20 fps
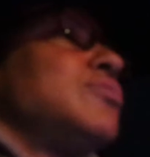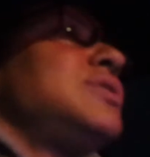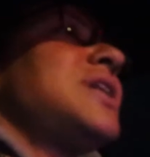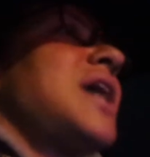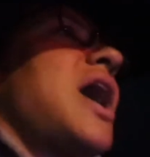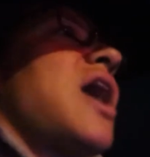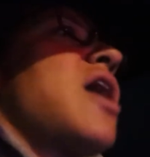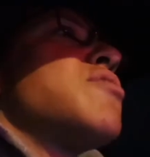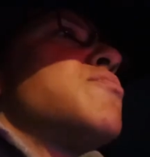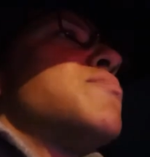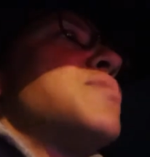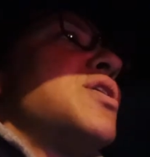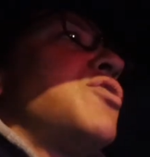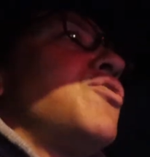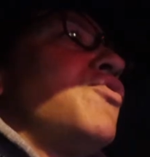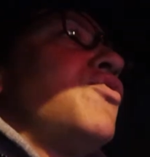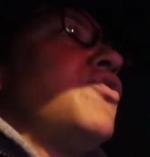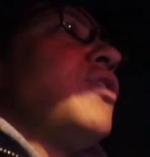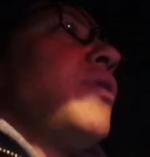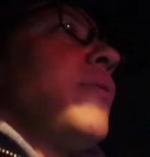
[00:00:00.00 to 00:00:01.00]
down, make
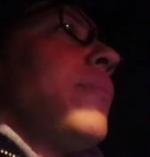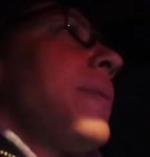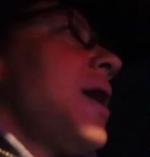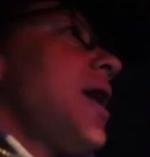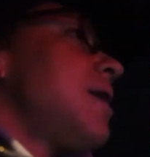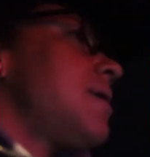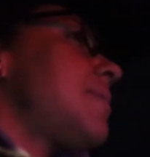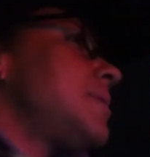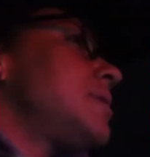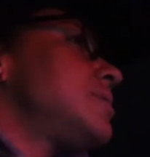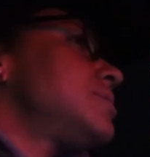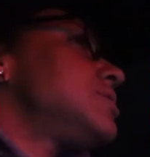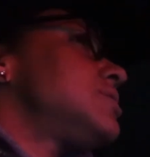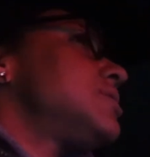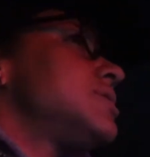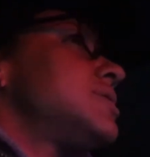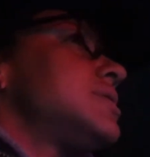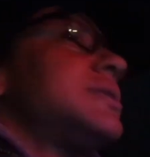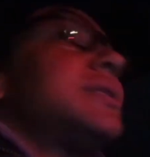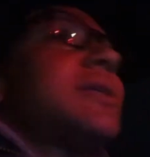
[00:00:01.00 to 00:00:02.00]
you feel bad about
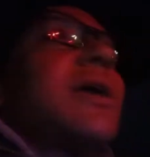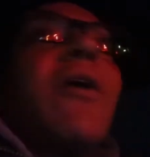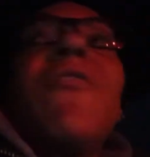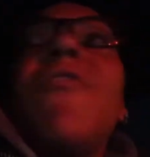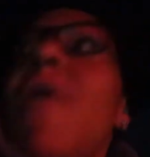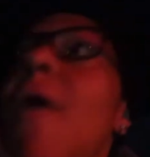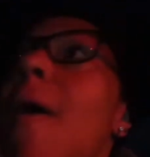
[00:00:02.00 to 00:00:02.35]
yourself,